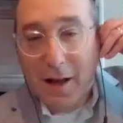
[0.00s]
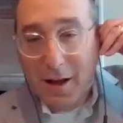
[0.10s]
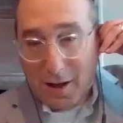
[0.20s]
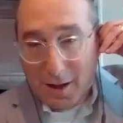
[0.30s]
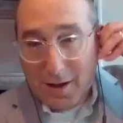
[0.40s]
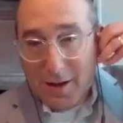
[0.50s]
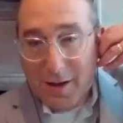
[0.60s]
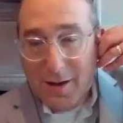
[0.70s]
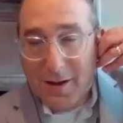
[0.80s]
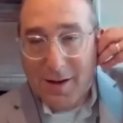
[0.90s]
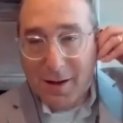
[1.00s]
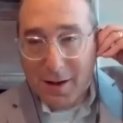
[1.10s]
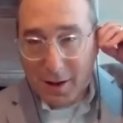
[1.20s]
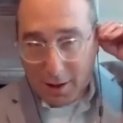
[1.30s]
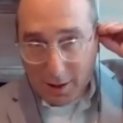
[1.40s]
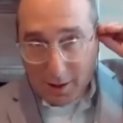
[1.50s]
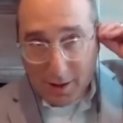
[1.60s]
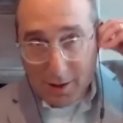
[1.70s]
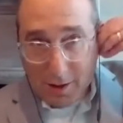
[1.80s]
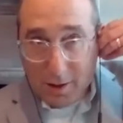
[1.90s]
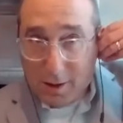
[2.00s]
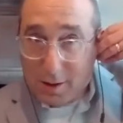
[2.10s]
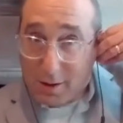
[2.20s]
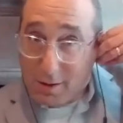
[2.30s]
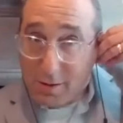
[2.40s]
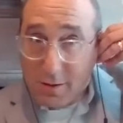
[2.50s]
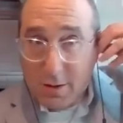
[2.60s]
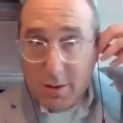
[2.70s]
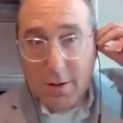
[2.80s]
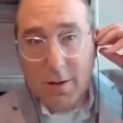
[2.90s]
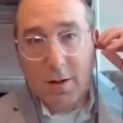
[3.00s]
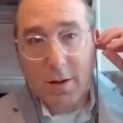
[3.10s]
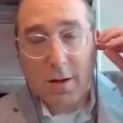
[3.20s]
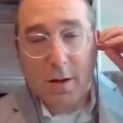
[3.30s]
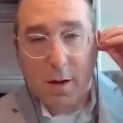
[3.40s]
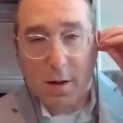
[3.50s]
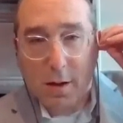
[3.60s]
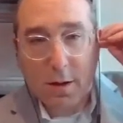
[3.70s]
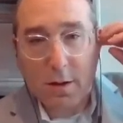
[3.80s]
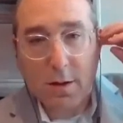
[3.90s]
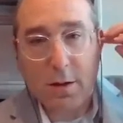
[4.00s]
(silent)